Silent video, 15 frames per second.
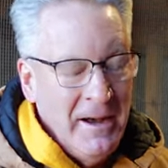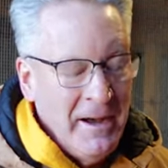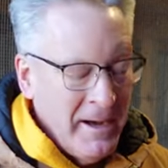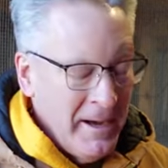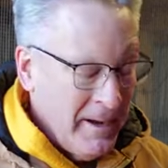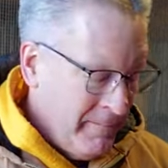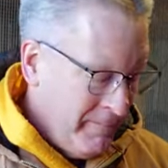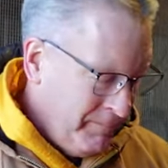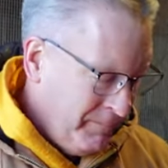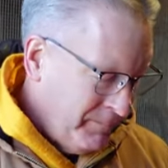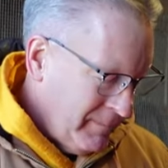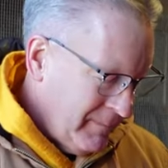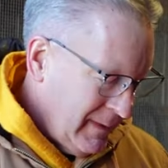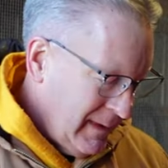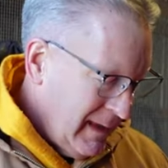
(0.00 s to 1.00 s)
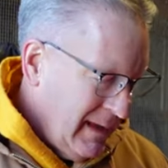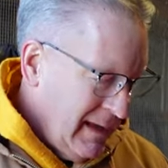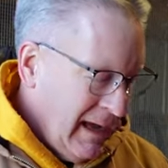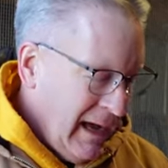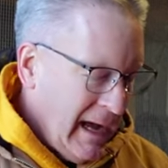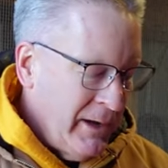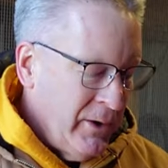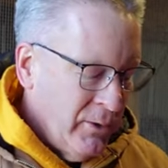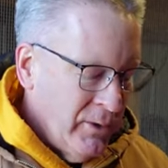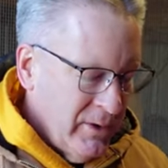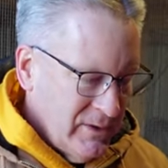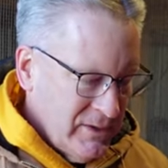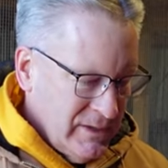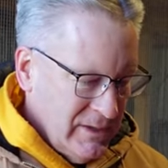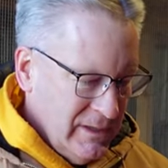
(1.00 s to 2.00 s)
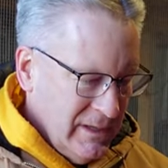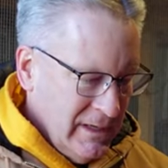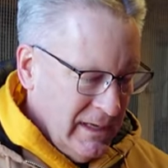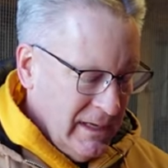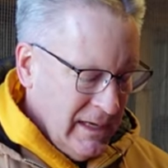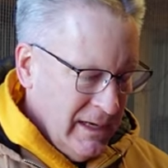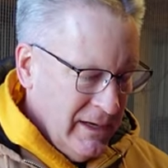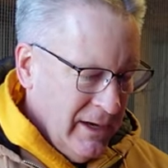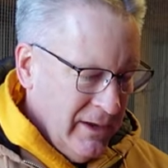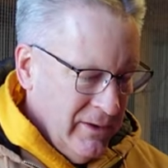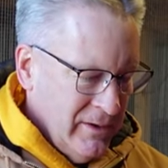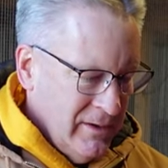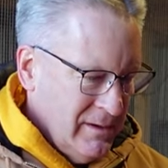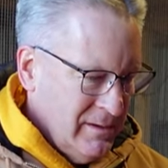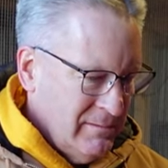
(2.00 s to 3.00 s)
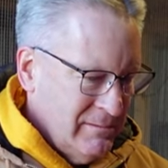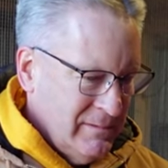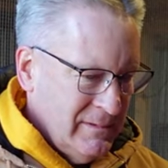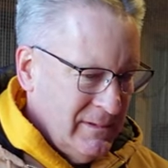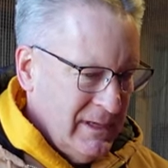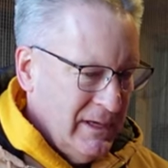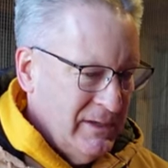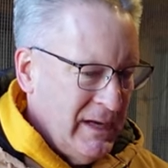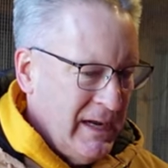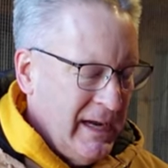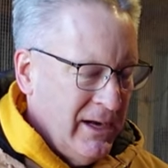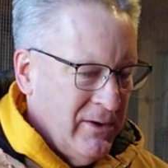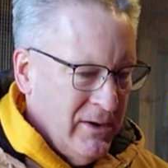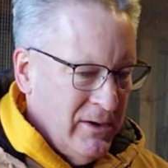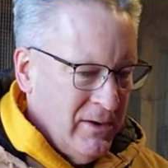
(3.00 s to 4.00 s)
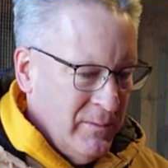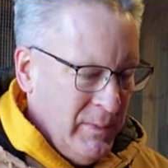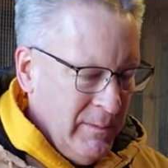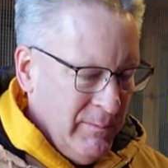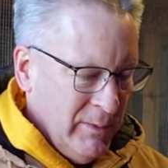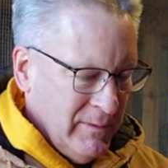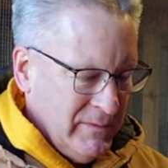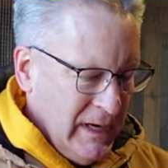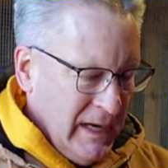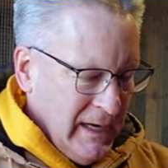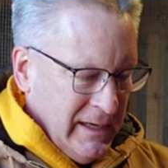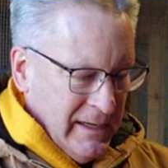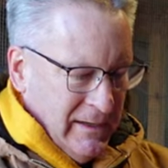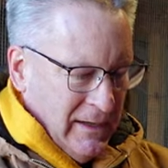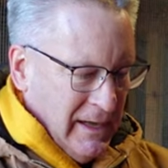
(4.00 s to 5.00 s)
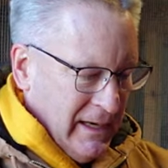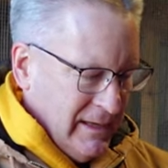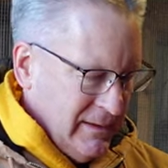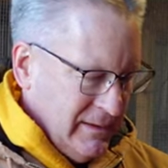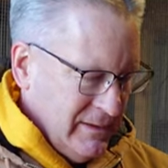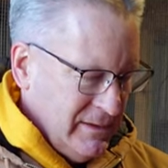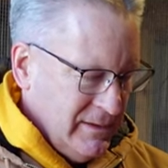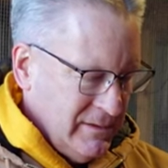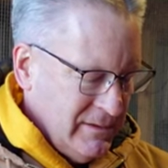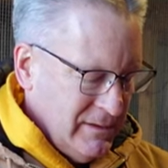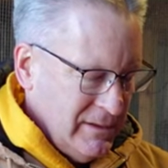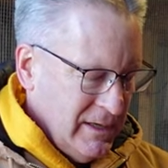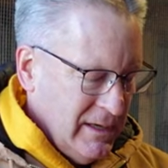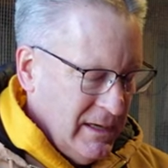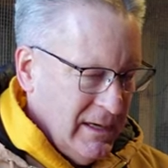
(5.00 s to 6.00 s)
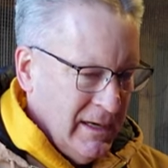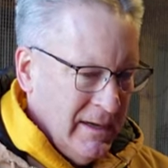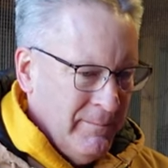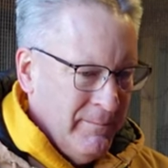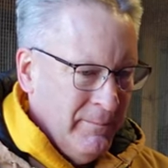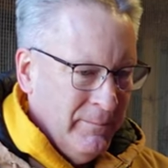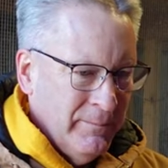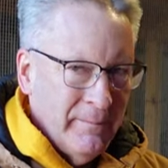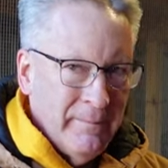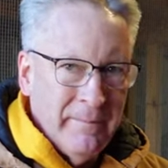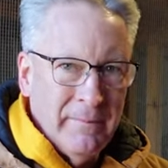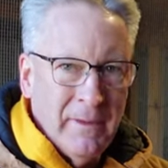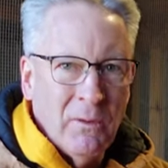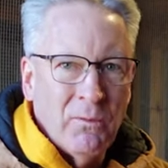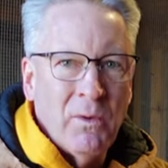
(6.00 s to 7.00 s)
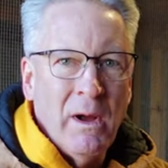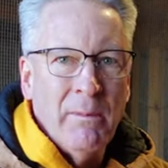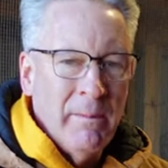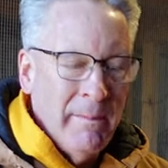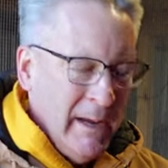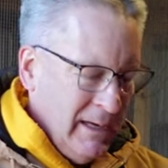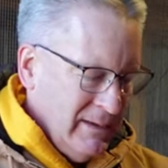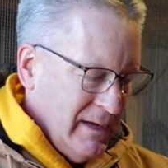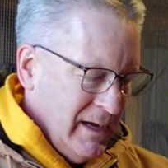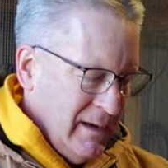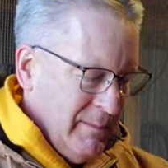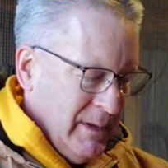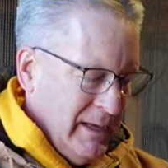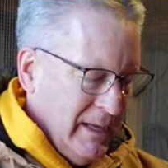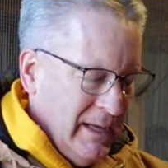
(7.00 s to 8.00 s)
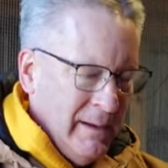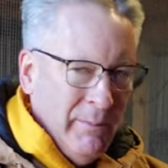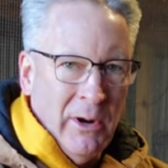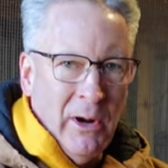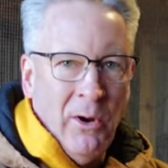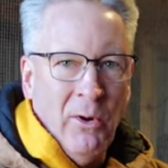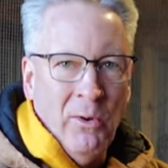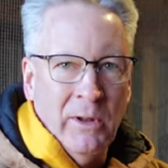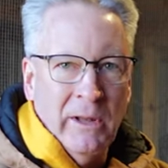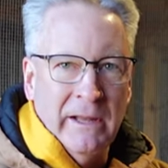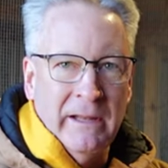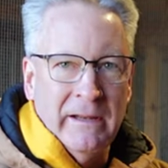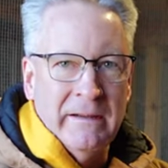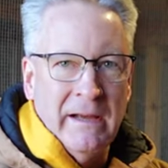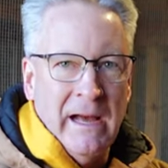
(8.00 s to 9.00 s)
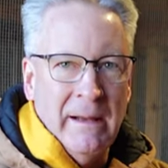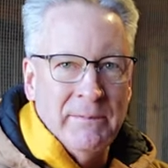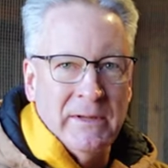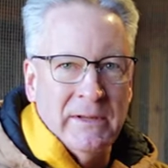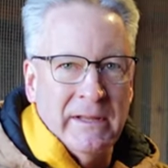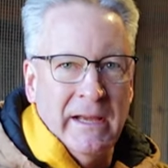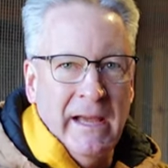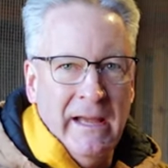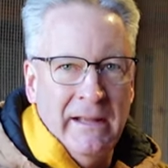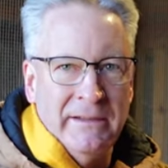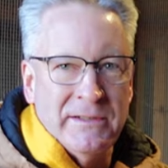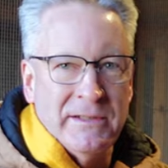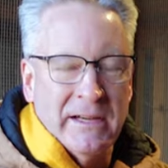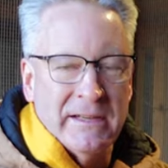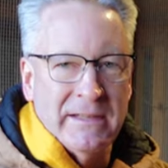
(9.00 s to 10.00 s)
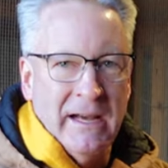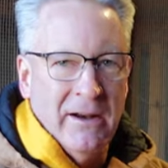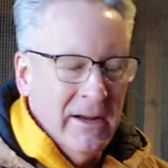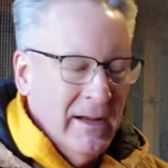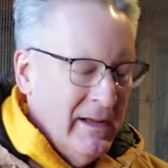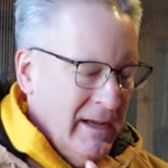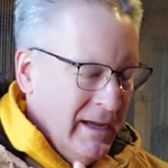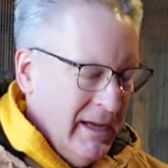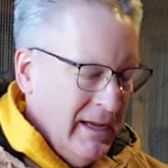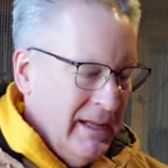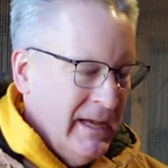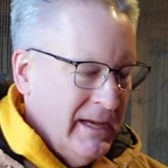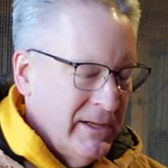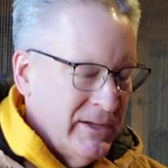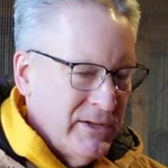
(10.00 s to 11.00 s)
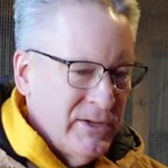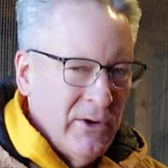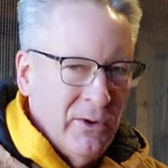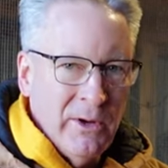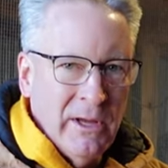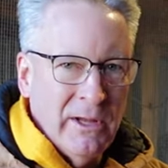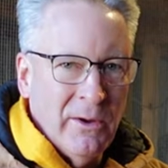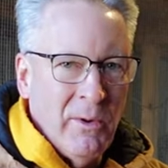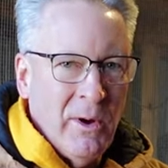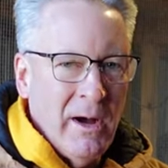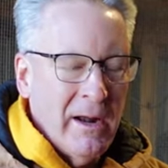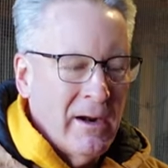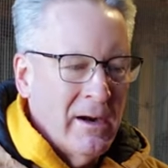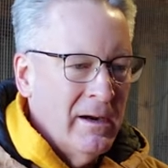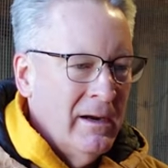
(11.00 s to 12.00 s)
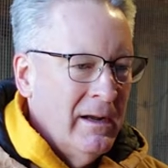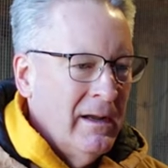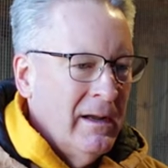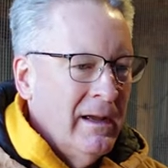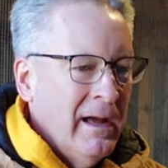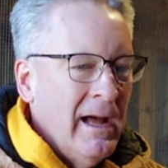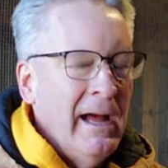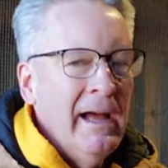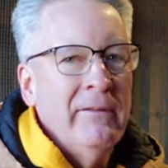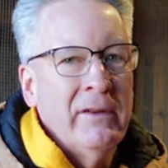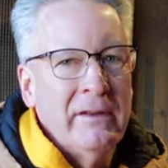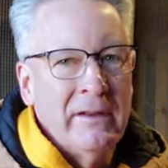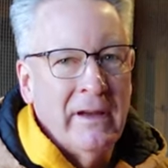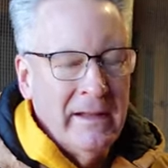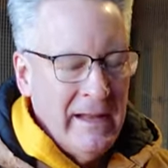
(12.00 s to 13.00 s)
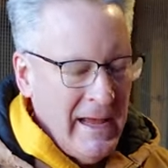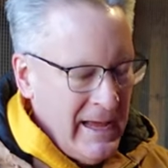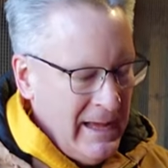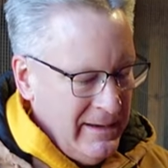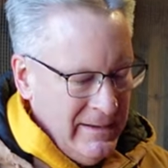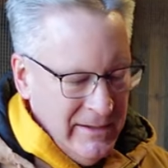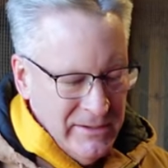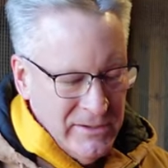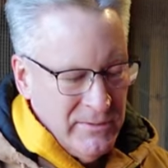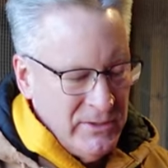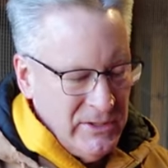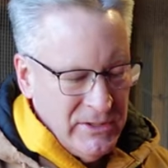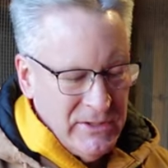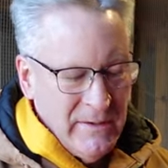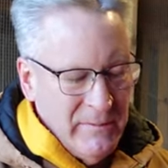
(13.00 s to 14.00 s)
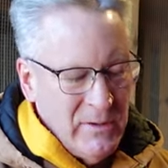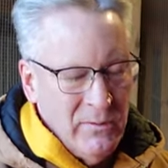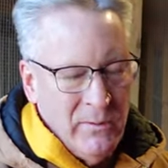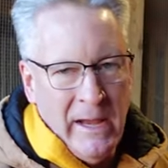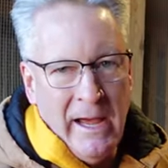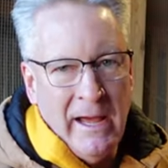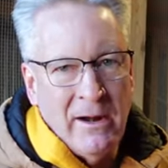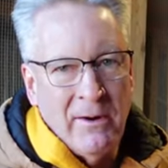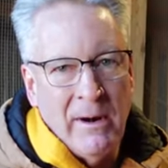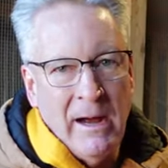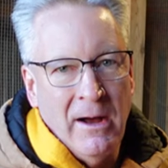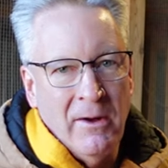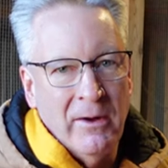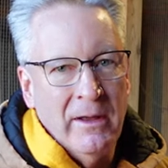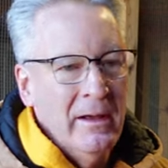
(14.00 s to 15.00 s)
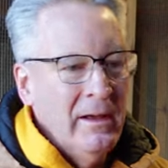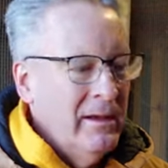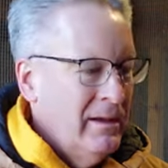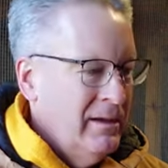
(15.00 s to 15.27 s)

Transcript: Um, I know there's another container, or people have taken like uh, Rubbermaid totes. Rubbermaid tub, and then they put a hole in the top so that the head sticks out, and they can soak in the water. I haven't done that. This was just something we had around.